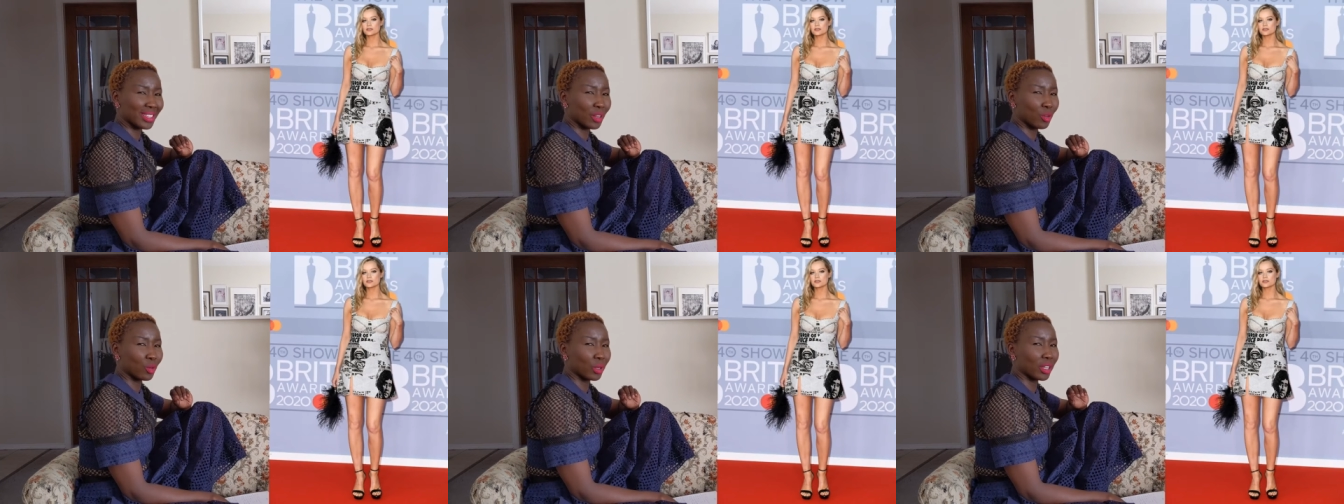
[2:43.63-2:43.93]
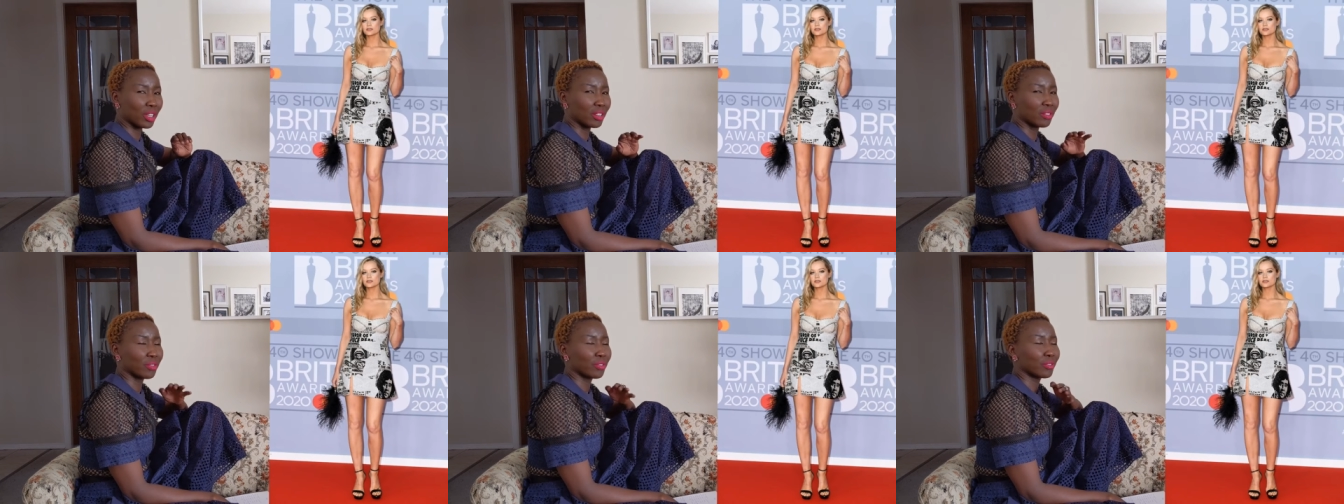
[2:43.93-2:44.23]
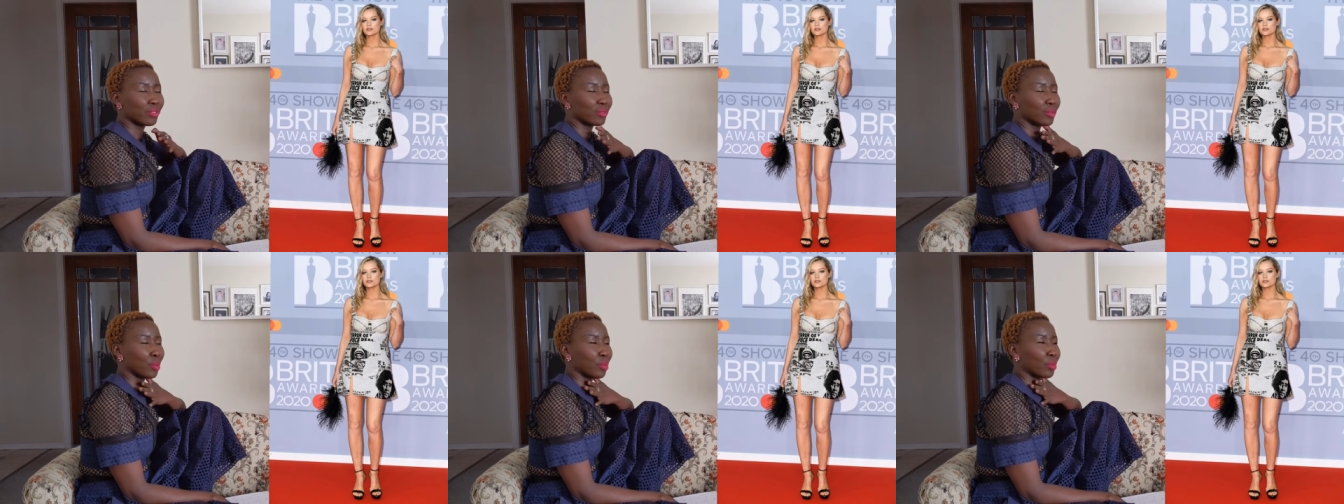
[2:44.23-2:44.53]
That would have
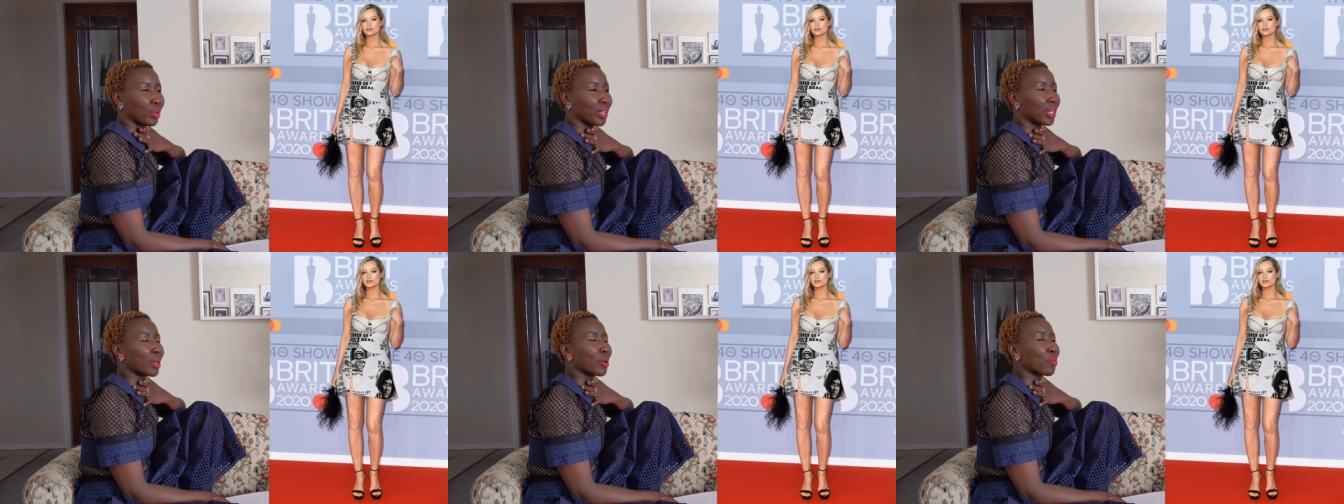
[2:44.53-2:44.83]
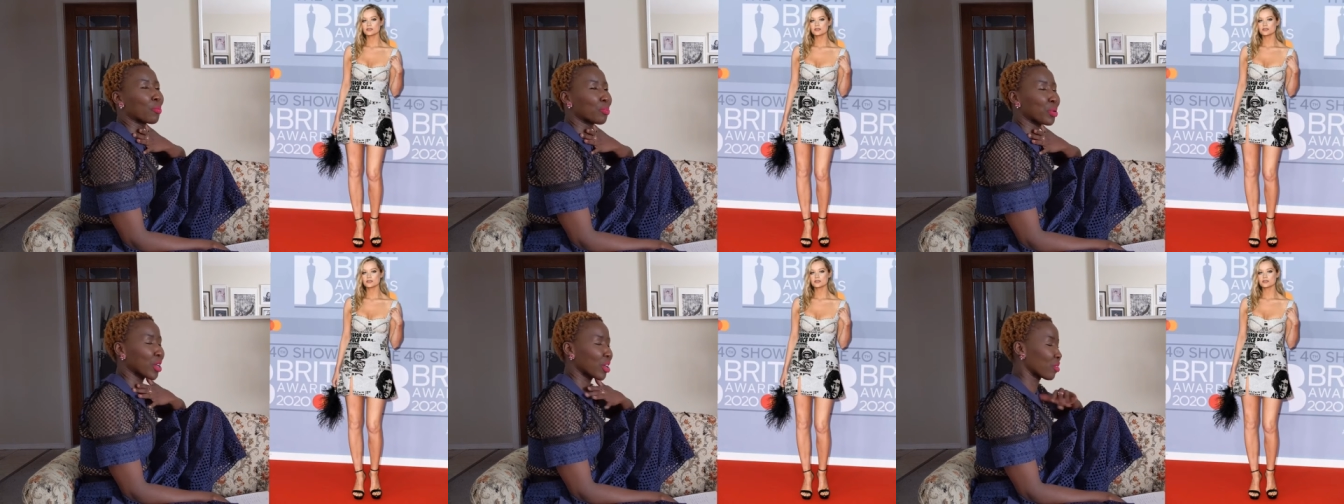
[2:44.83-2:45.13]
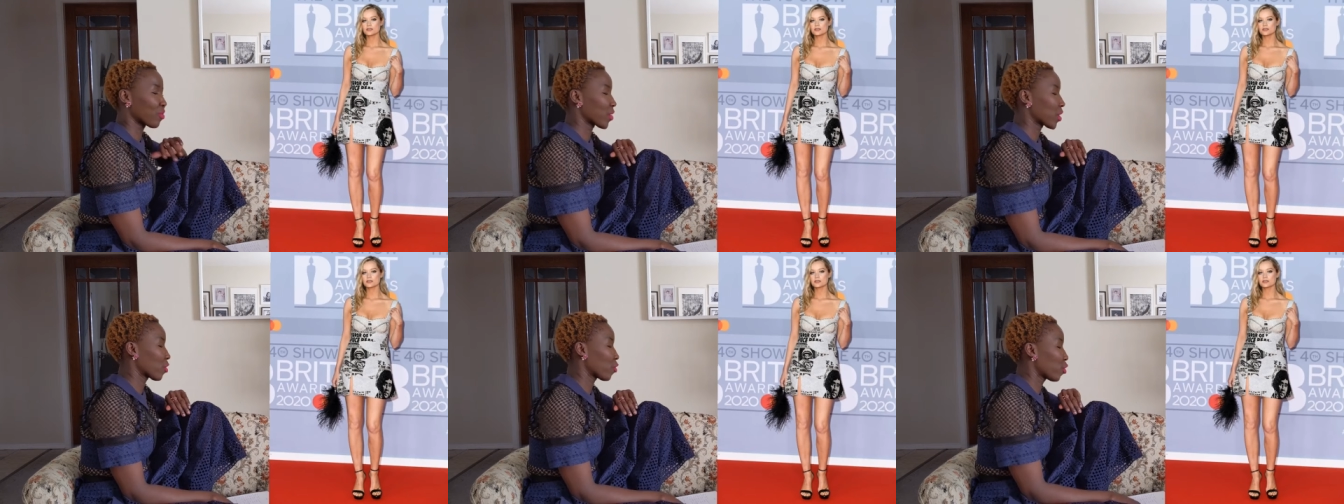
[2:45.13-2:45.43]
been
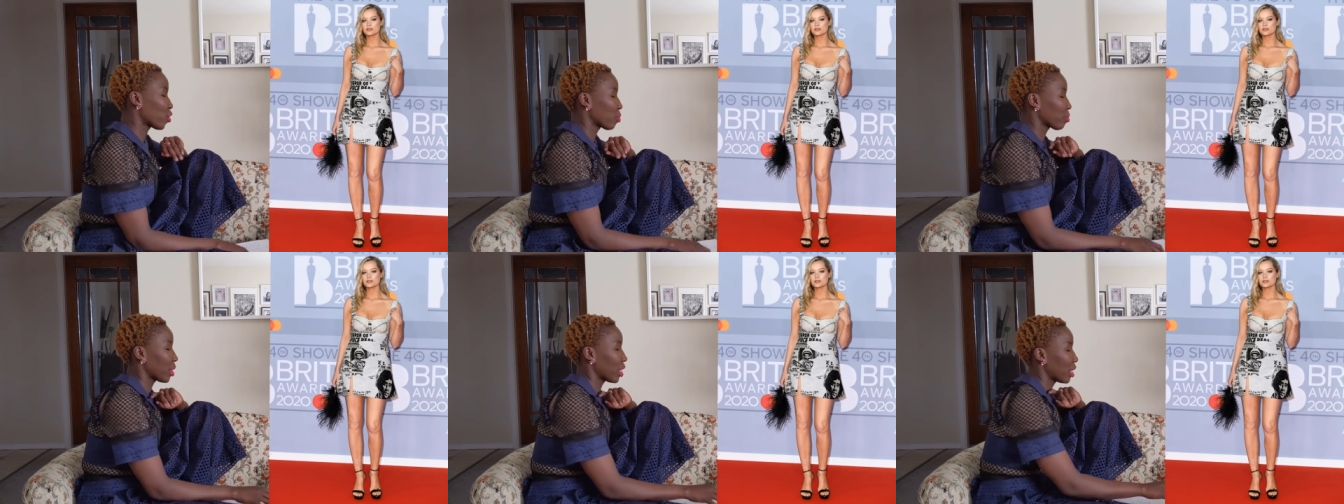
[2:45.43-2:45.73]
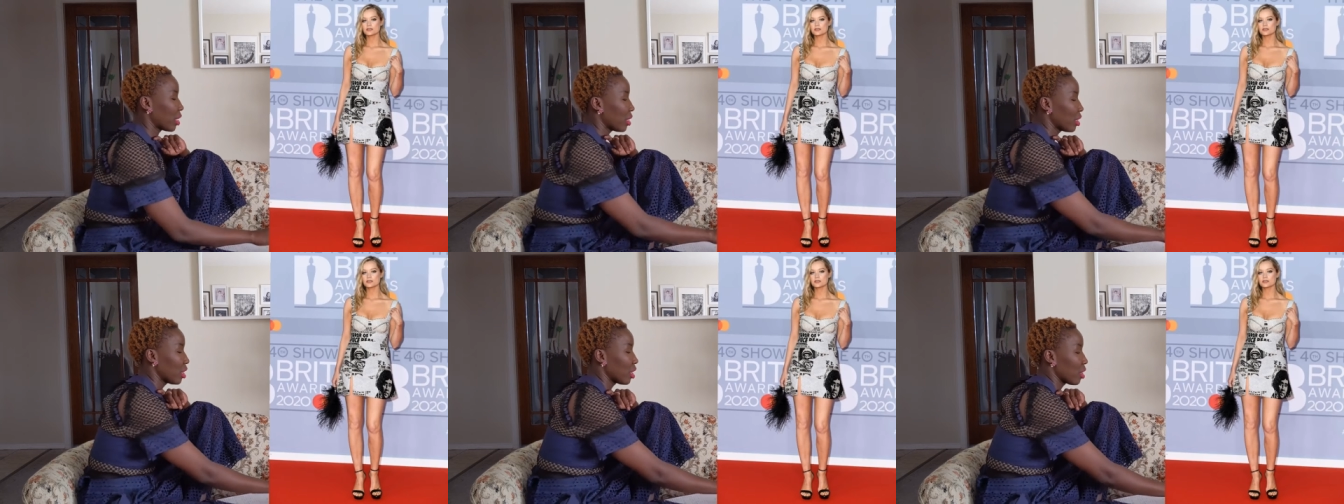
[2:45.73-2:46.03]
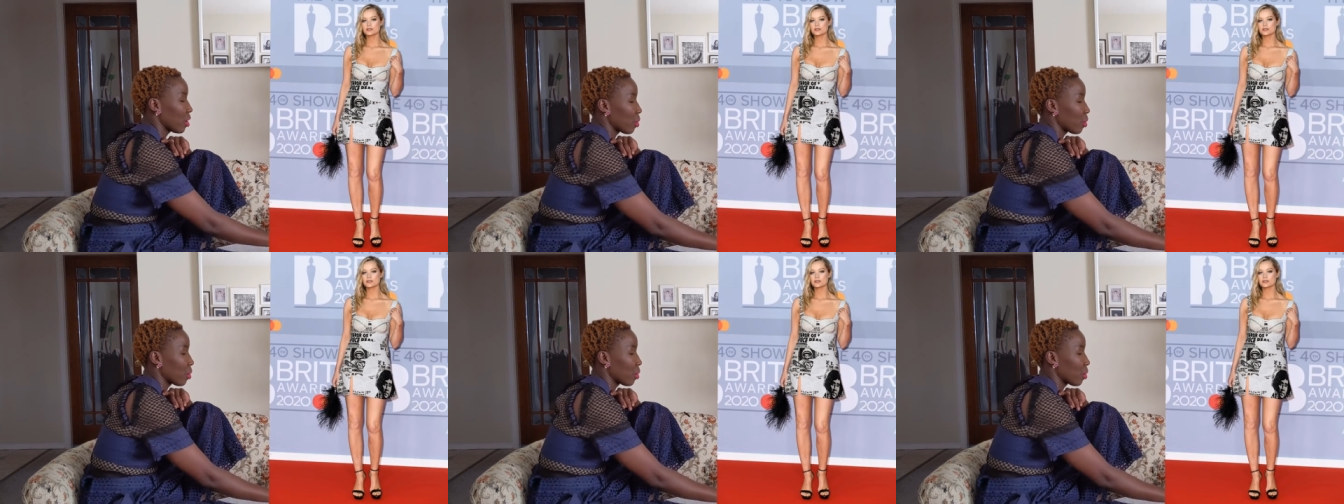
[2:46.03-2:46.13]
perfect for me.